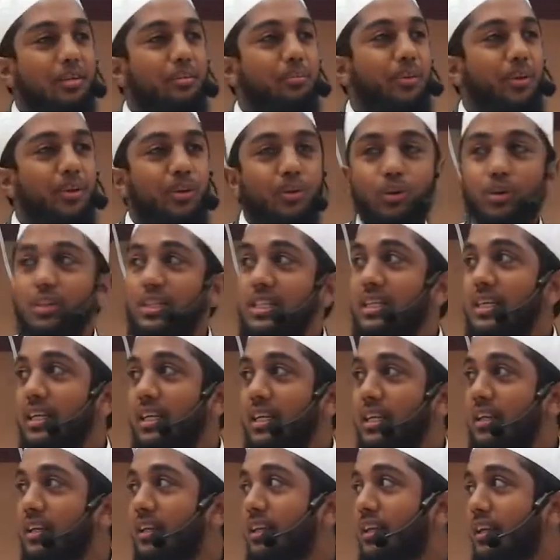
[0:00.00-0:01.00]
Because
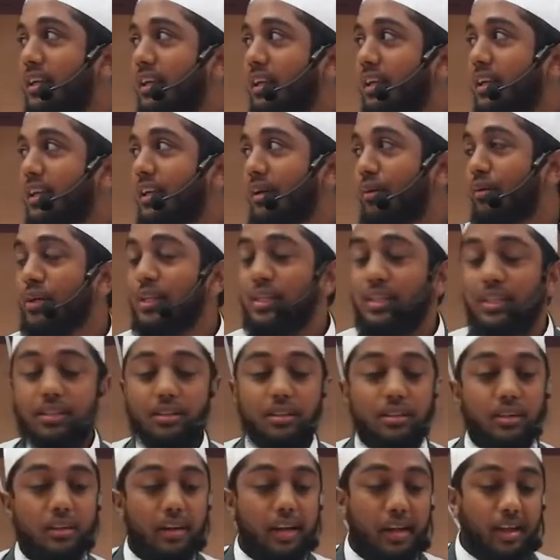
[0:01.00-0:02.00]
he was
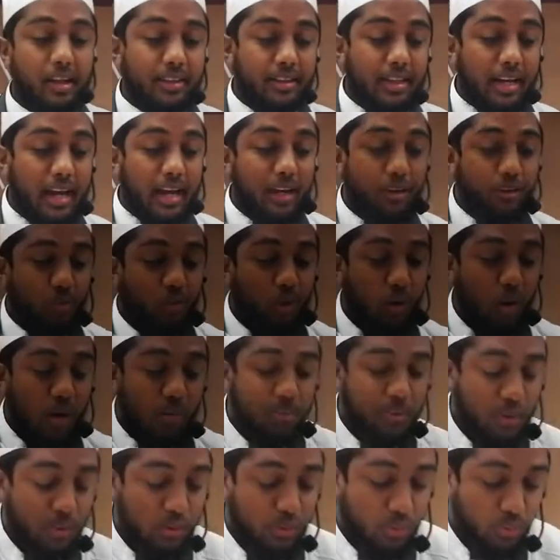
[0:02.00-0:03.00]
trying to
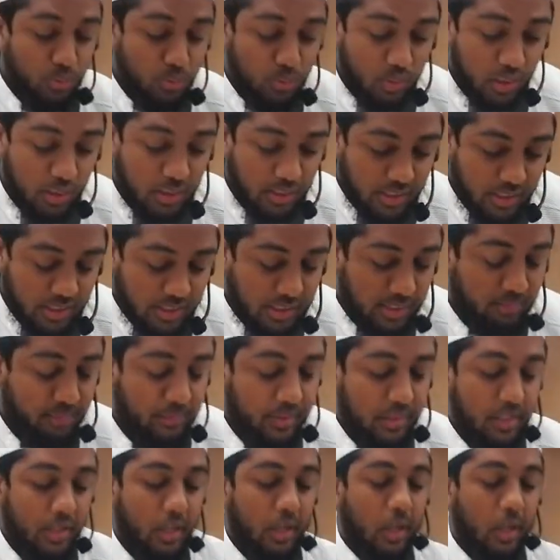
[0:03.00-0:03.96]
harm Rasulullah SAW.